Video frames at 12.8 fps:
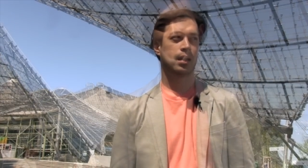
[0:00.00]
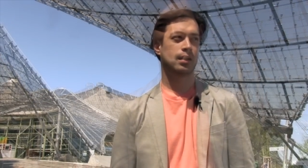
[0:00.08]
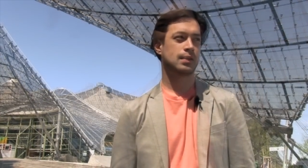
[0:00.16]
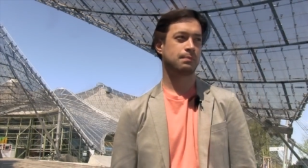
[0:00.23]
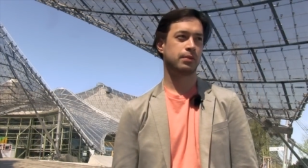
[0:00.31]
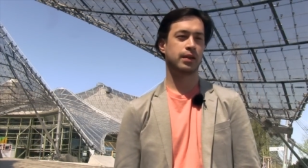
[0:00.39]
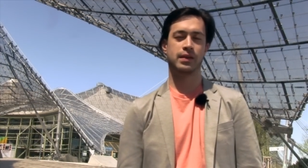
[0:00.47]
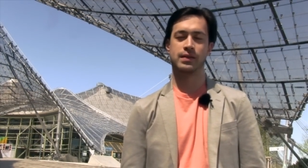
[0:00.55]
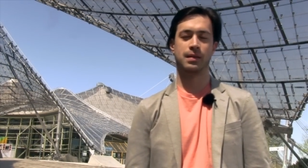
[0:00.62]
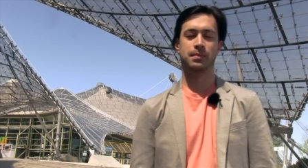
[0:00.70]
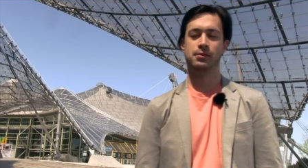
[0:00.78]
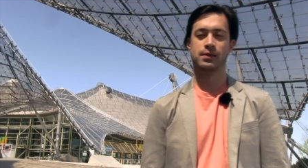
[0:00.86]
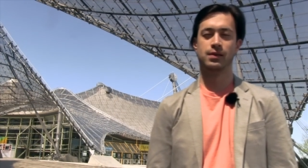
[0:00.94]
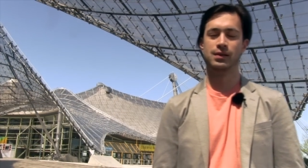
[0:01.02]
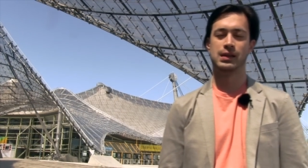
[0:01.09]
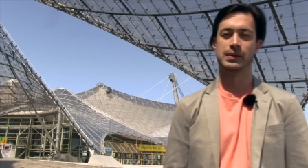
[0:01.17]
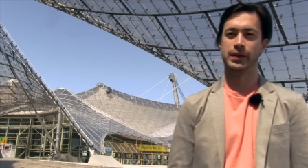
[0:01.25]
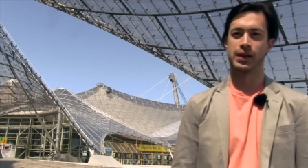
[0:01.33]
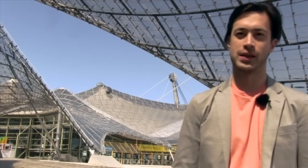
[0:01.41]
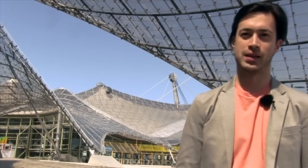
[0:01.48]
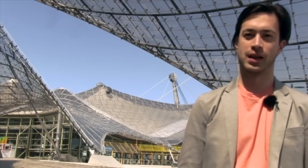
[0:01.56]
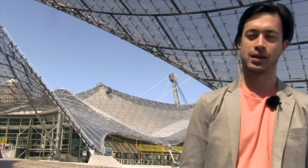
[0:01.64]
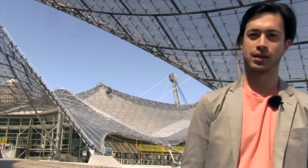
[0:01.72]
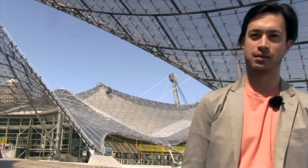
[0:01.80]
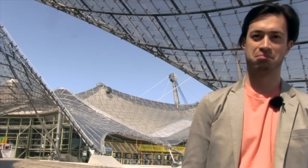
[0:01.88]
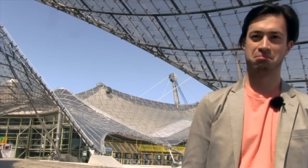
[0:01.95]
It's pretty simple tools to be honest,
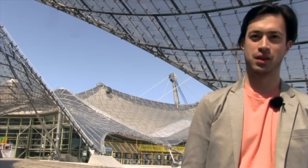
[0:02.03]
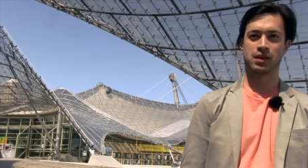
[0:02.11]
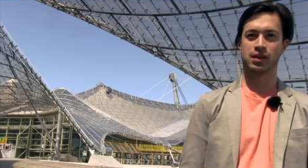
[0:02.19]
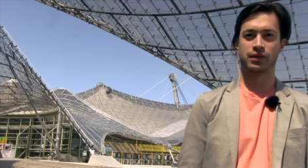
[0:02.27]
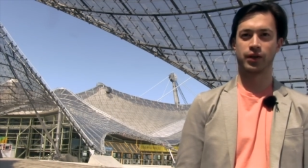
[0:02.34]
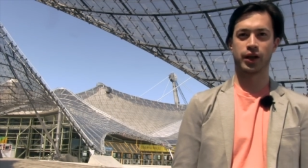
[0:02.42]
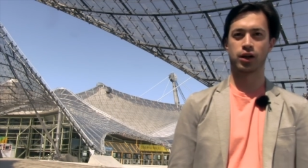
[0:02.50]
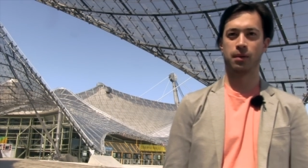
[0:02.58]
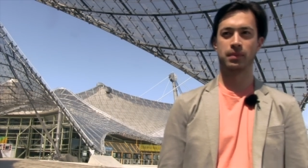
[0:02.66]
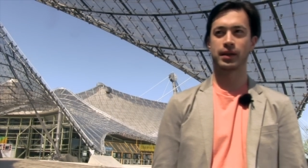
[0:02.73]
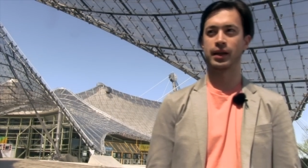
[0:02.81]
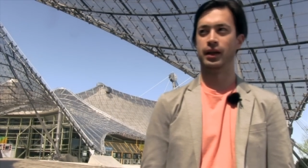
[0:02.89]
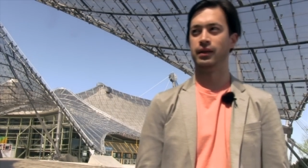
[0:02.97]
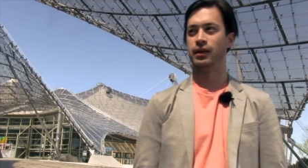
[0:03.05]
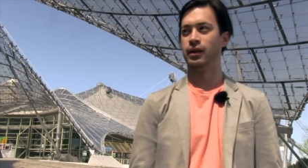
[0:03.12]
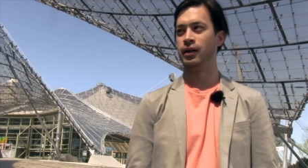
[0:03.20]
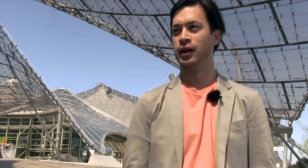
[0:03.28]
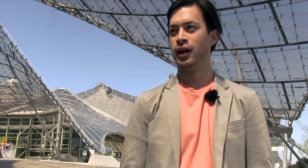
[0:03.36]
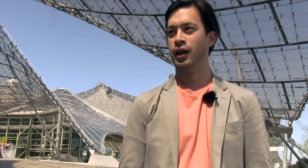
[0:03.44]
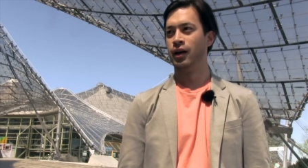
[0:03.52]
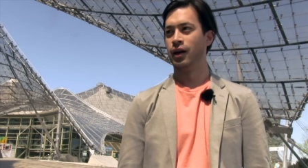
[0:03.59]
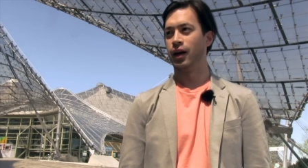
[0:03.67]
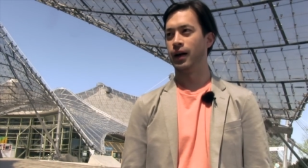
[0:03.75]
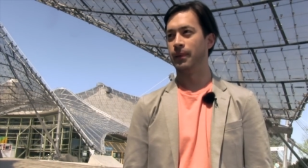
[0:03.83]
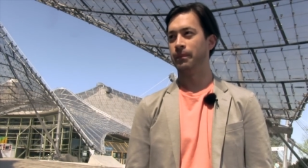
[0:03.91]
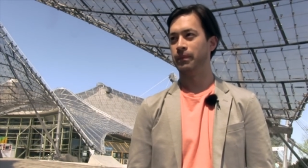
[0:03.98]
nothing, nothing very complicated.
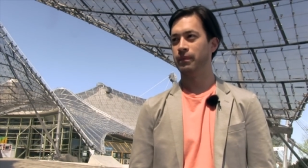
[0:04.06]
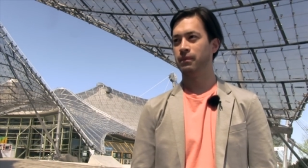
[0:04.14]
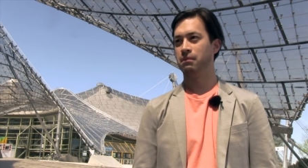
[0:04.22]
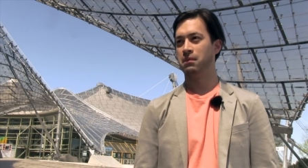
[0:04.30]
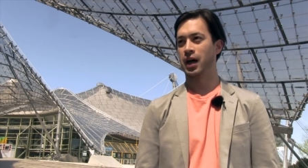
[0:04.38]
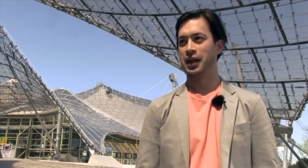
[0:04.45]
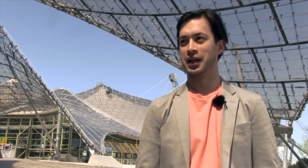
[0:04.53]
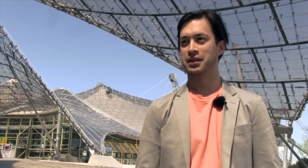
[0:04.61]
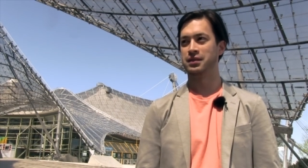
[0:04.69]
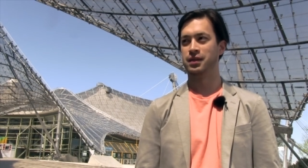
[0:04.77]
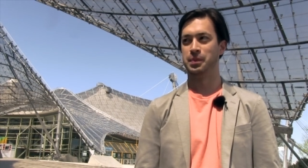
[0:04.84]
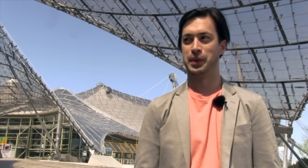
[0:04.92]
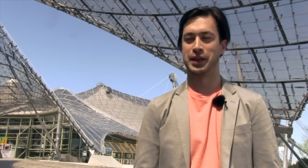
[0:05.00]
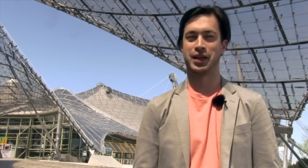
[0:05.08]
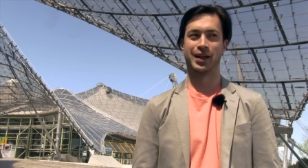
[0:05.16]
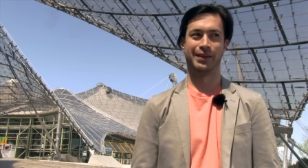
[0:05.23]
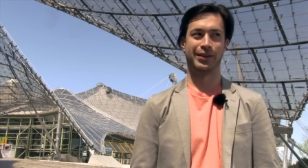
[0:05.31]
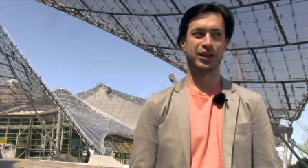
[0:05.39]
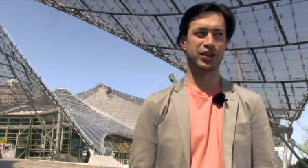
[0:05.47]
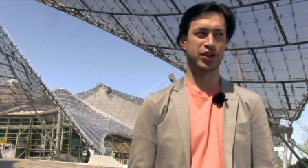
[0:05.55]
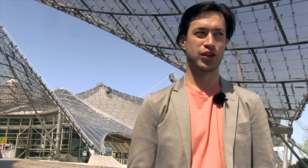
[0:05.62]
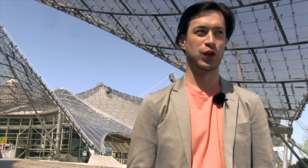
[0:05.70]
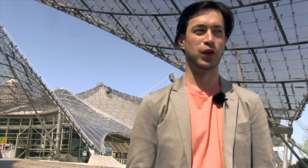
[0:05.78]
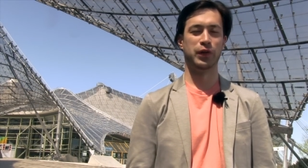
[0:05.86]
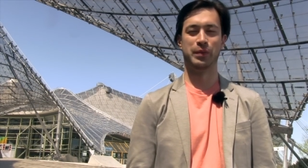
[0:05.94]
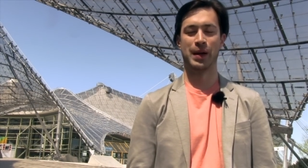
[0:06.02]
Um, I like to be kind of in
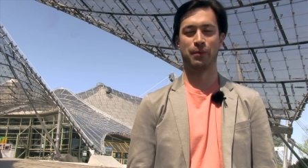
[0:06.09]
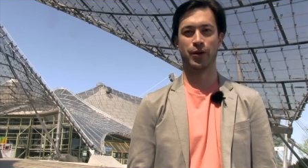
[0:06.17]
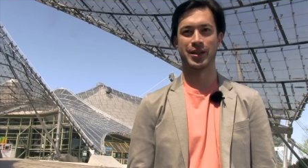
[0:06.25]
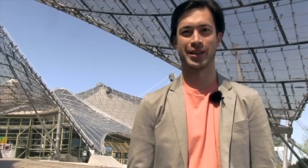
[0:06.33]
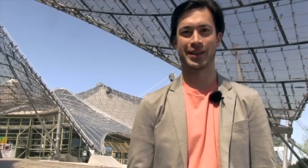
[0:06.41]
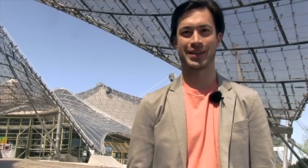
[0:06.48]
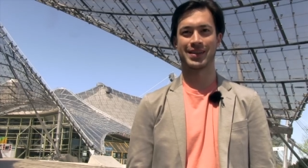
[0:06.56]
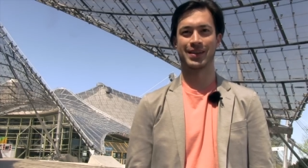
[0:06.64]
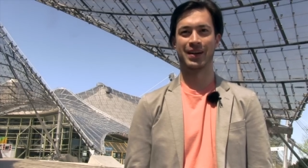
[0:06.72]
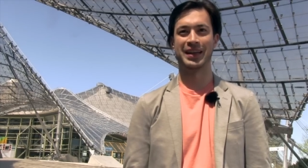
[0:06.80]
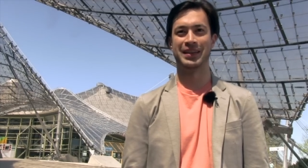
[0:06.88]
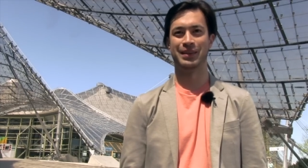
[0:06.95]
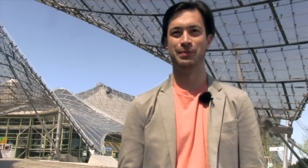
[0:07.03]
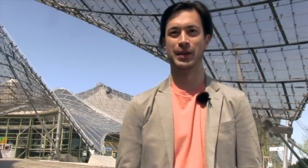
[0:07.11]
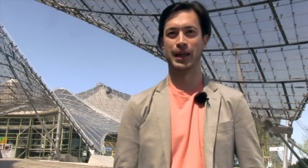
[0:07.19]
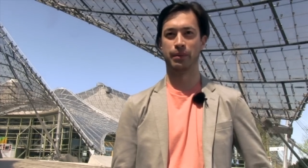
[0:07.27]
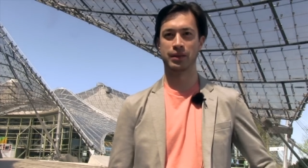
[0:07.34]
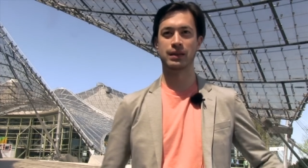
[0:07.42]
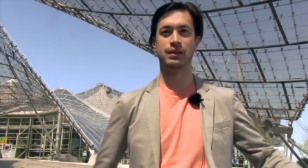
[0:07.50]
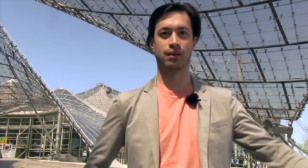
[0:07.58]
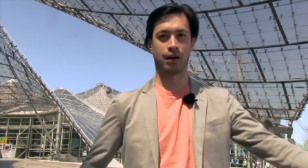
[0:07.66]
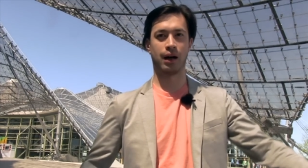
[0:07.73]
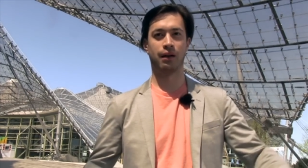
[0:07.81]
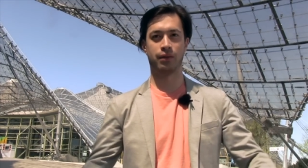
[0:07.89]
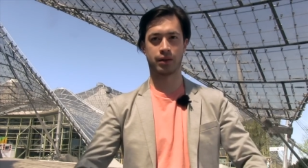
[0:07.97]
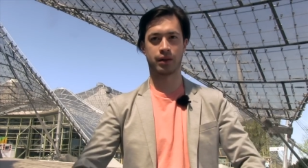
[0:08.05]
control of my project, so I need to be able to know
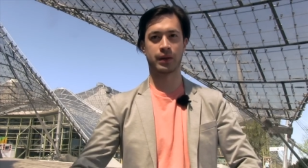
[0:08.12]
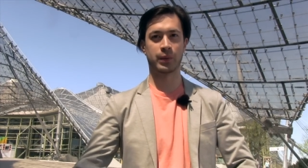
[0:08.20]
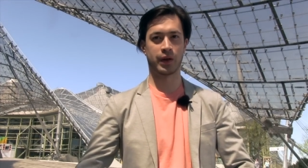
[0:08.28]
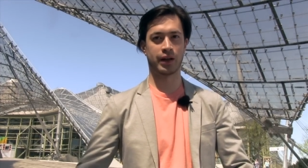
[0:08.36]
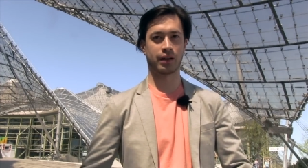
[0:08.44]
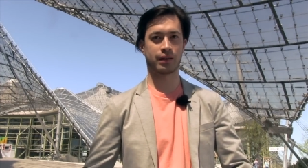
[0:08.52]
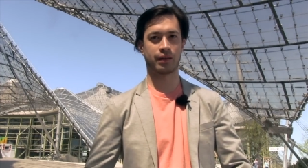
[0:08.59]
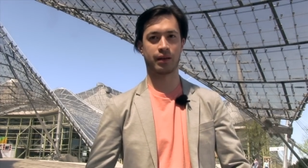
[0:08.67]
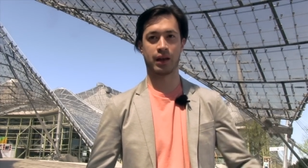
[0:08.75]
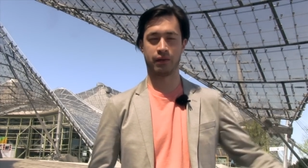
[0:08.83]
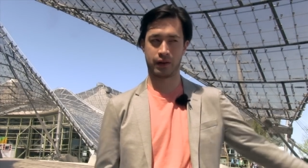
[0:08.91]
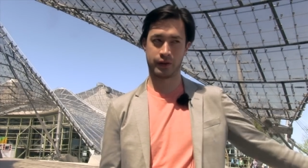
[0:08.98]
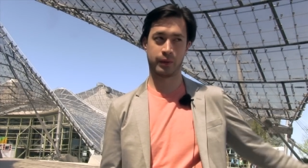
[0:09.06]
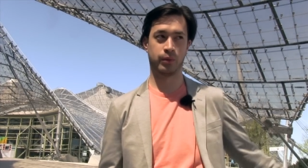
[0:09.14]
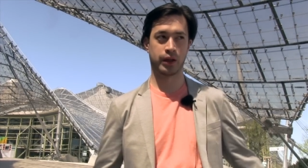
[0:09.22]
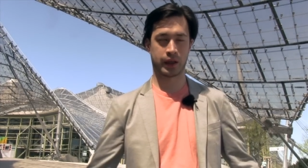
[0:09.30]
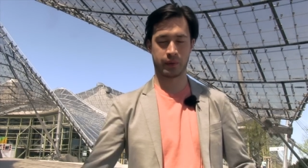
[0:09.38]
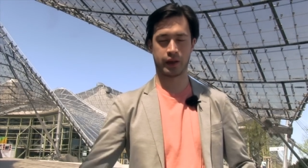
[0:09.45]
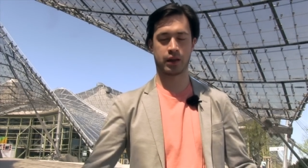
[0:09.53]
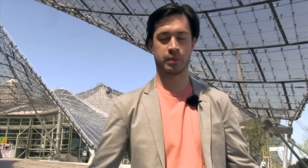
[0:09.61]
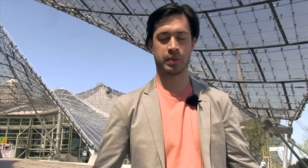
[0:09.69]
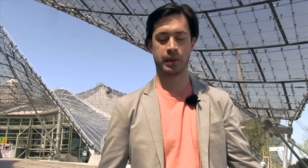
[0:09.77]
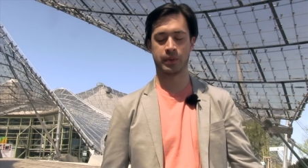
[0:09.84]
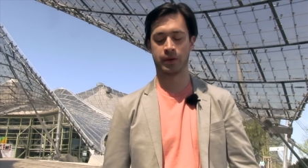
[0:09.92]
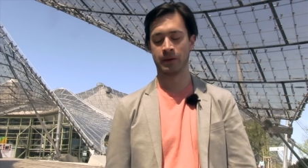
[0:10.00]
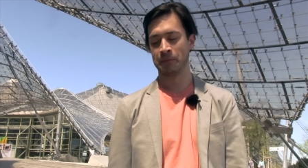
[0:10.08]
how everything works, you know, even if I'm working with other
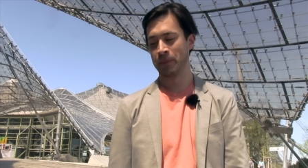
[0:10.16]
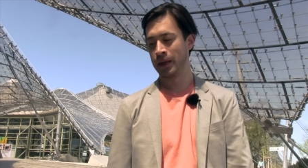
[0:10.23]
people.